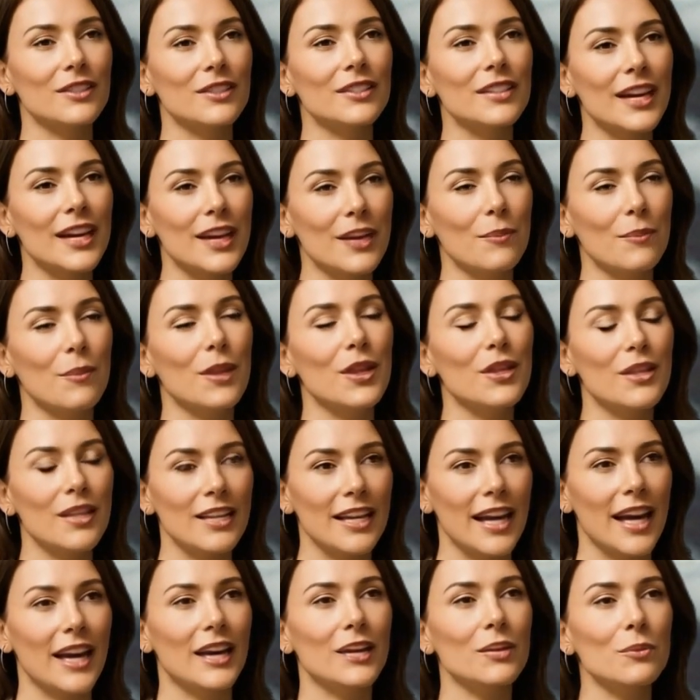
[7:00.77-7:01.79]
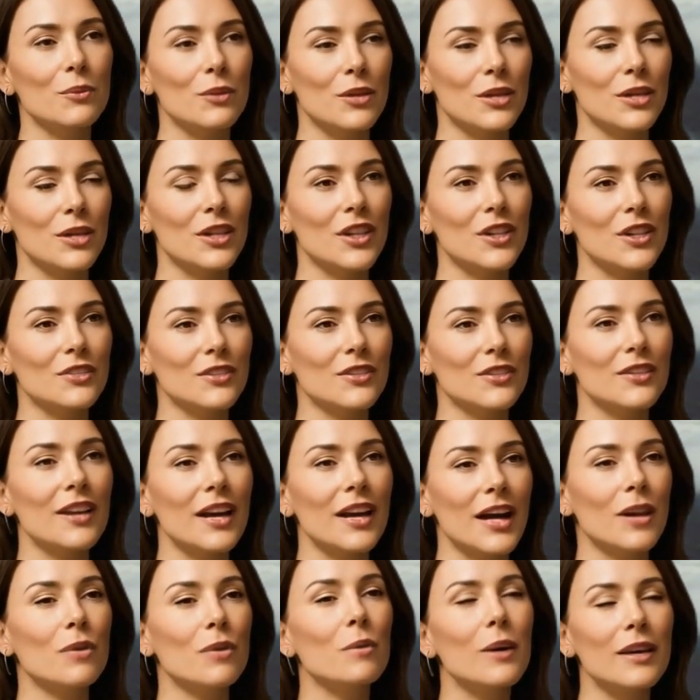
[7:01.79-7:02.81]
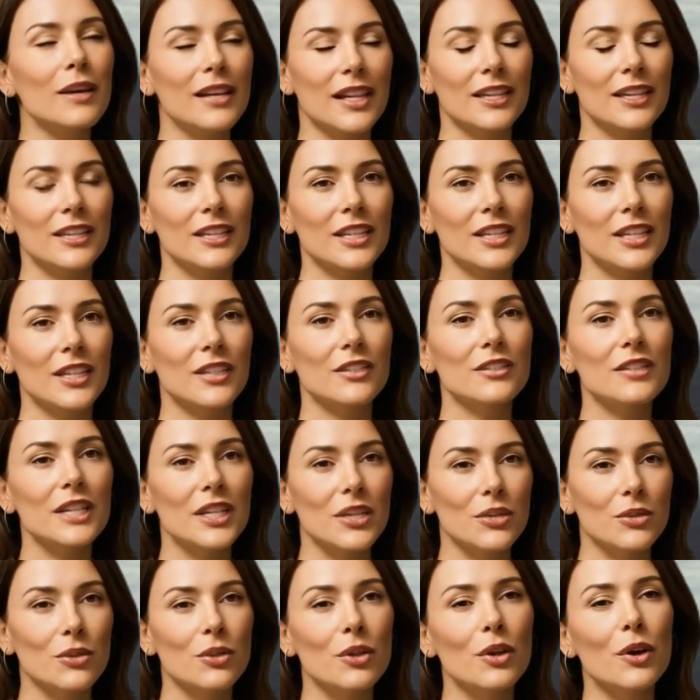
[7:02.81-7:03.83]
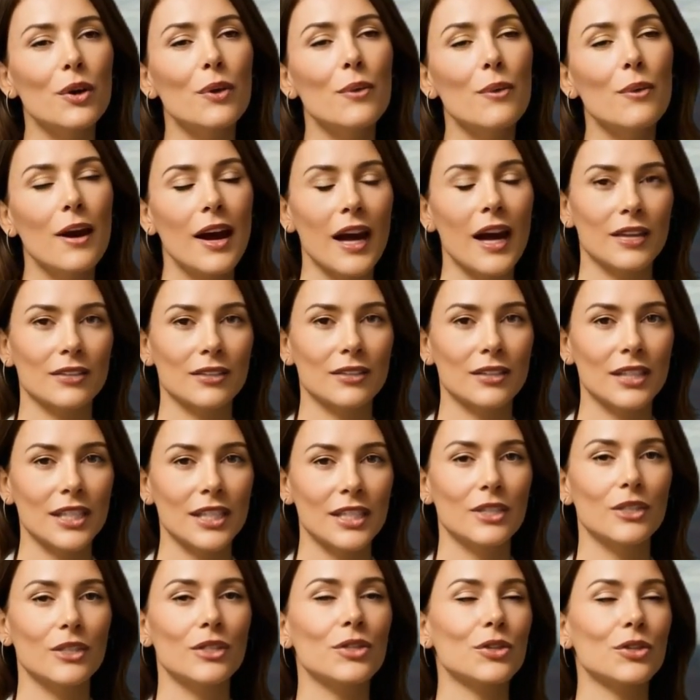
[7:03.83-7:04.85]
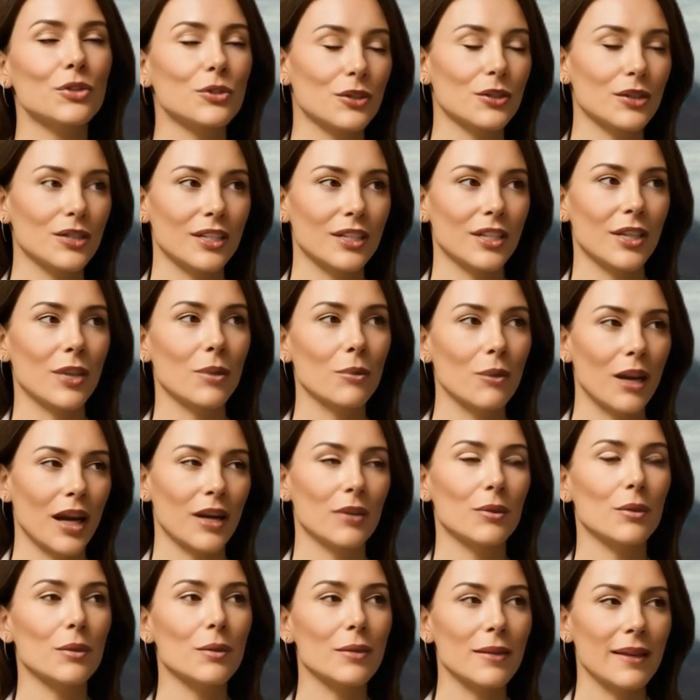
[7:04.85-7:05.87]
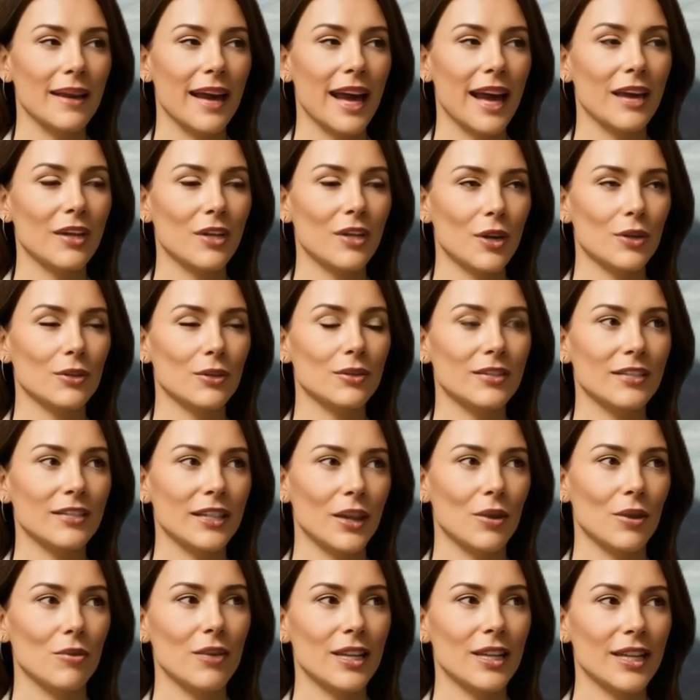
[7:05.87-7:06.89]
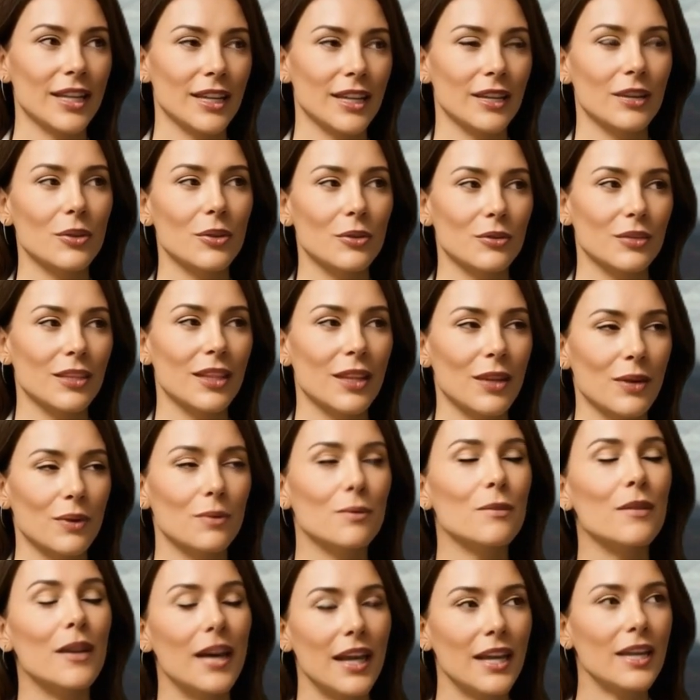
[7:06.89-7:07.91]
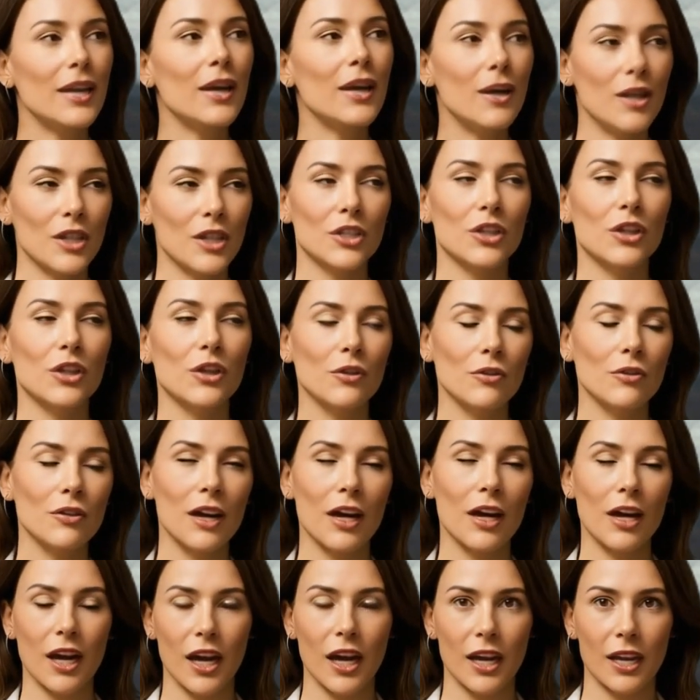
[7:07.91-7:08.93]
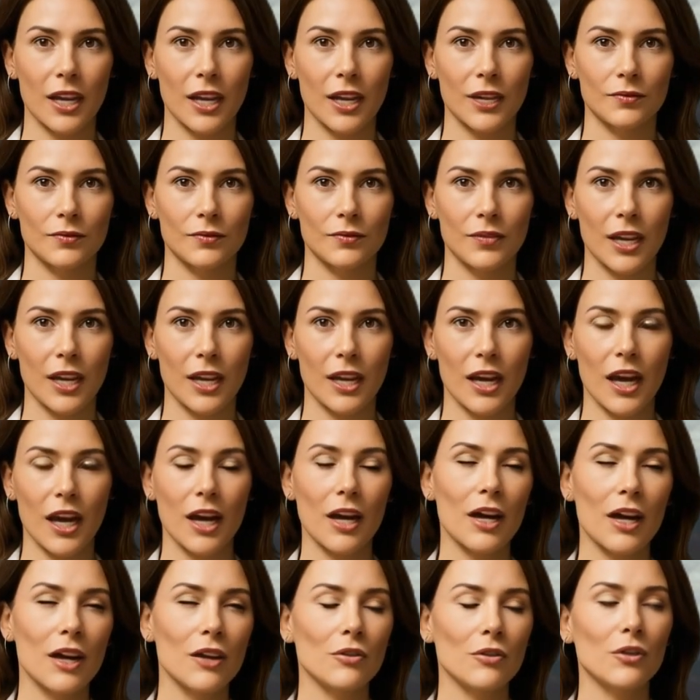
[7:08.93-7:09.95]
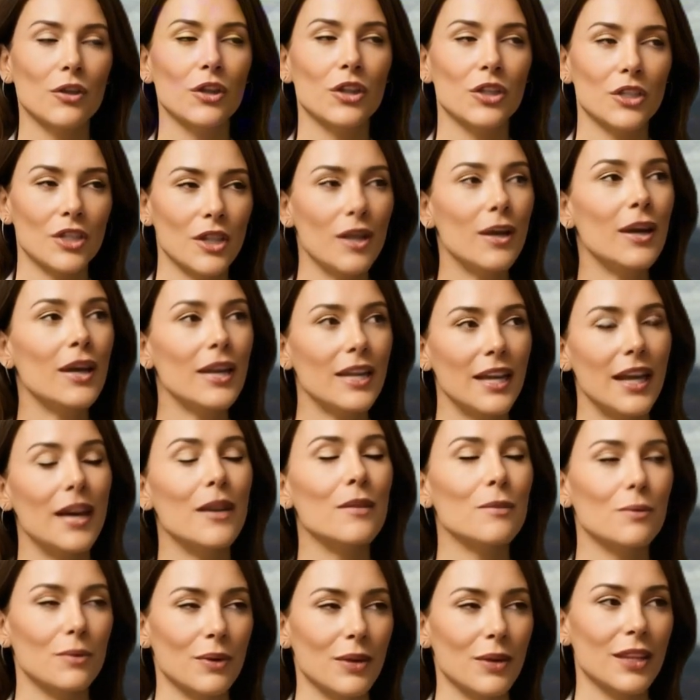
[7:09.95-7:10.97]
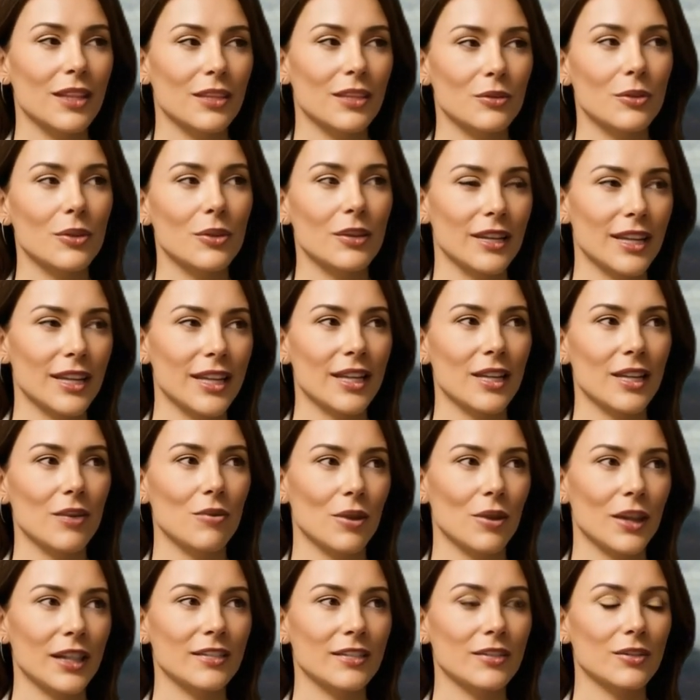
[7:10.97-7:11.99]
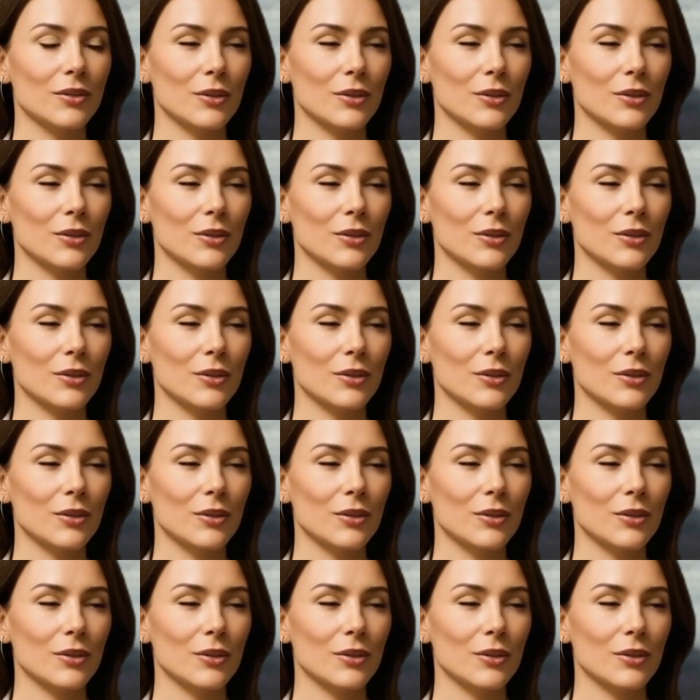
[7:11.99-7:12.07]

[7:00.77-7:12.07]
Now that you've improved blood flow through gentle compression, the next step is learning how to control that growing energy. Many men over 60 struggle with climaxing too soon or losing firmness too quickly once